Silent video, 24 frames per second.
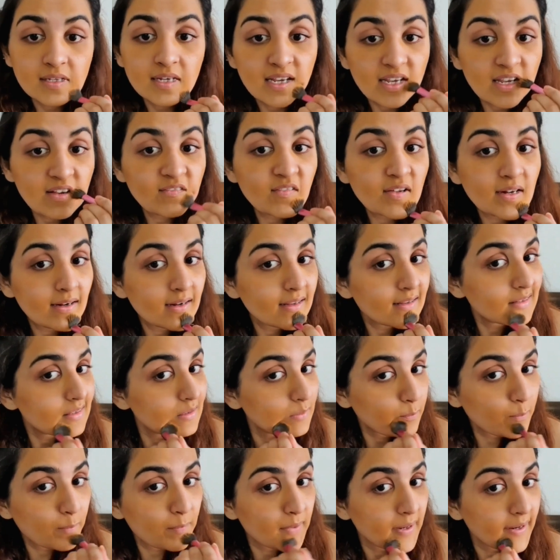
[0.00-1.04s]
evenly
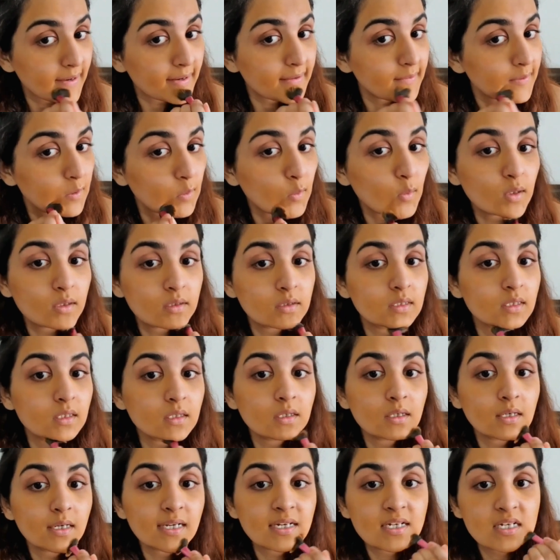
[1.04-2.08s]
spread on
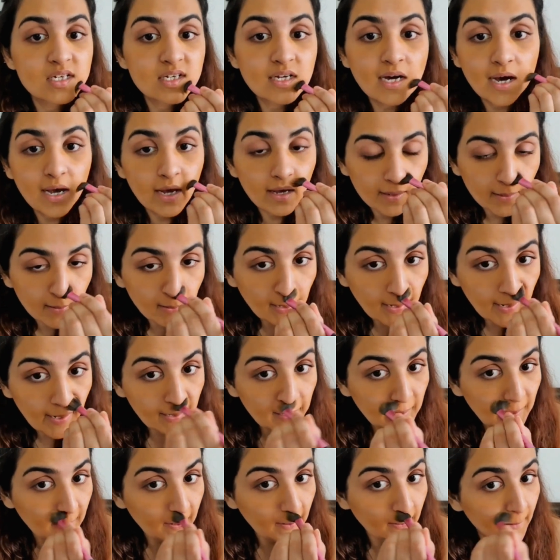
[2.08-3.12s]
the entire
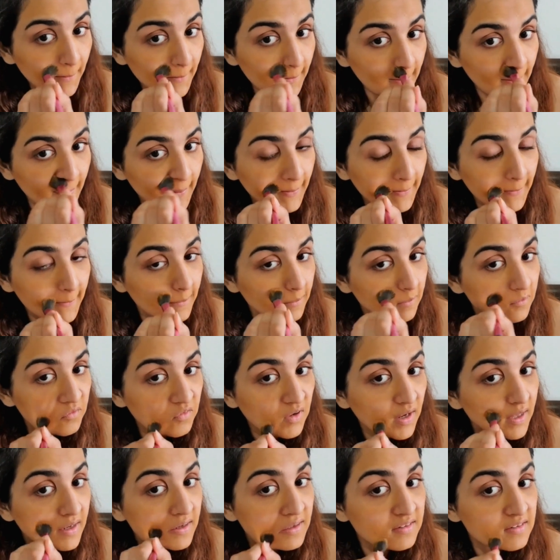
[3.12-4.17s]
area, like
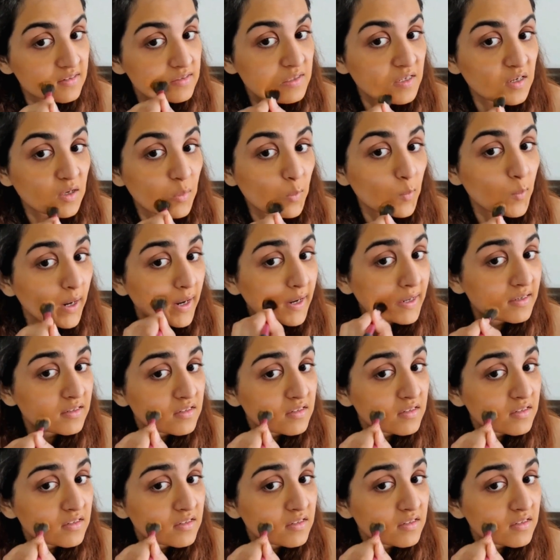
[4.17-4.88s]
where it is required.